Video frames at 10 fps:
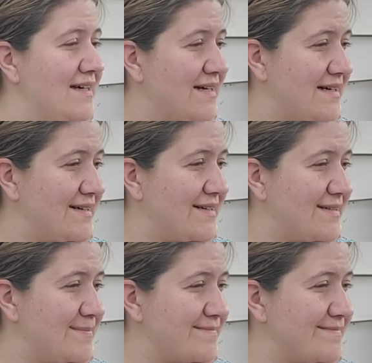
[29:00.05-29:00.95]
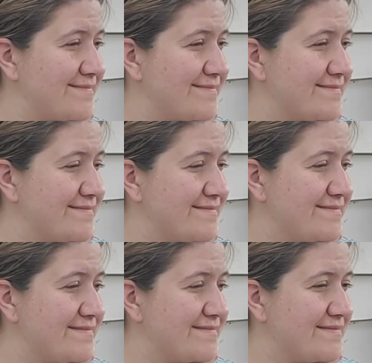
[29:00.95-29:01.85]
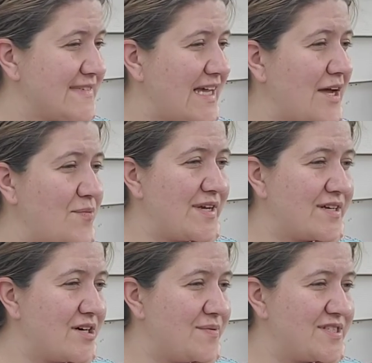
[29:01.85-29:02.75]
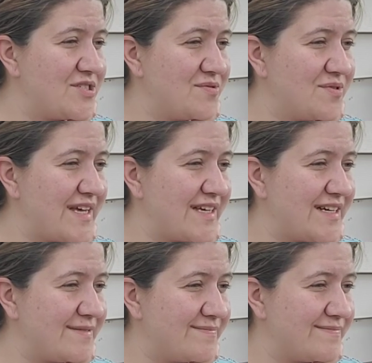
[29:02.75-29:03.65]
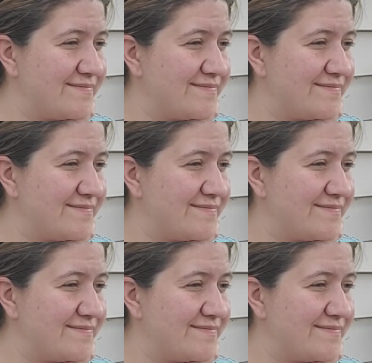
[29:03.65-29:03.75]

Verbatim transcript: Um, I, could always do like a